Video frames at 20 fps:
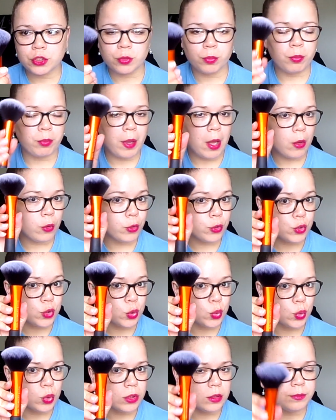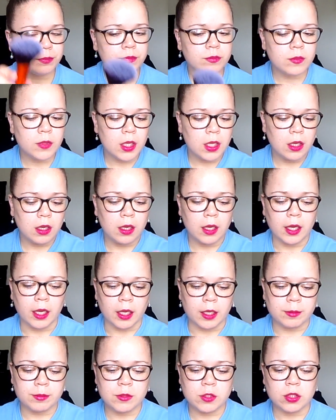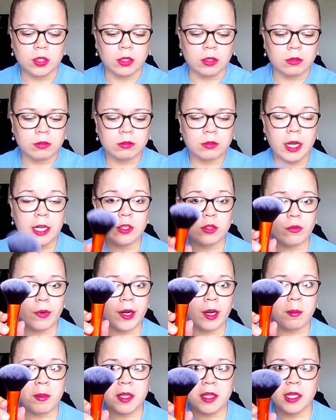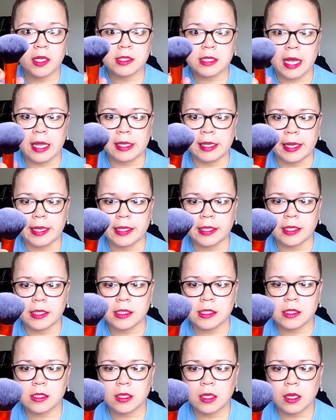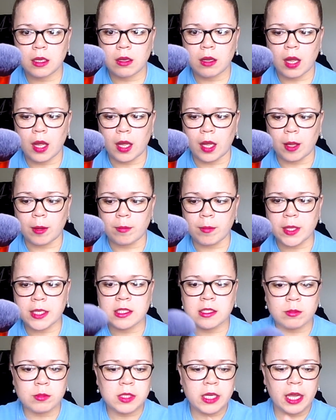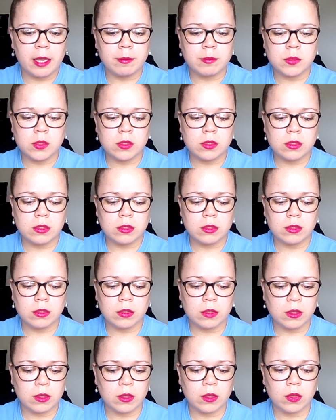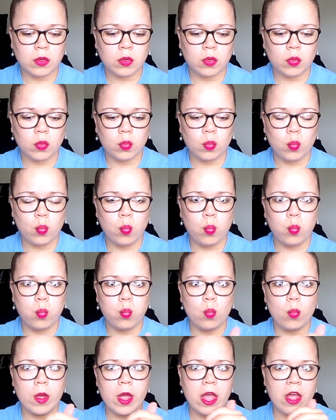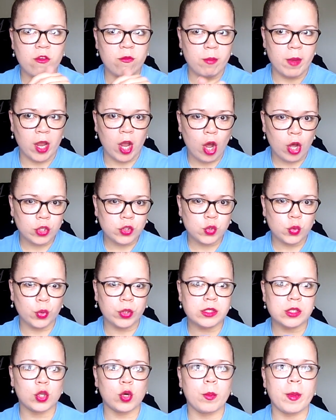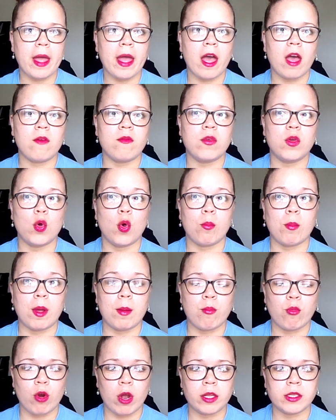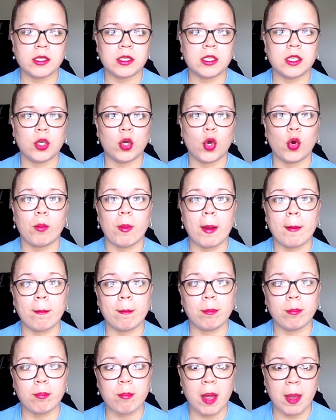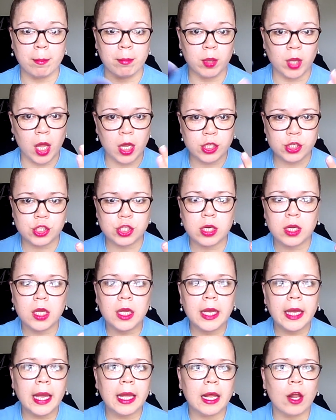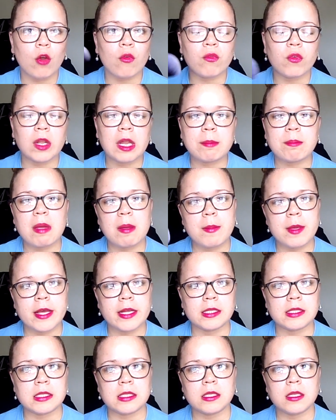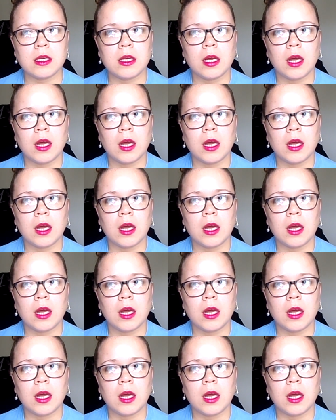or powder tool. So I do recommend this. I like this. And sometimes if my contour is a little bit heavy or my bronzing or my blush, and I don't feel like maybe it's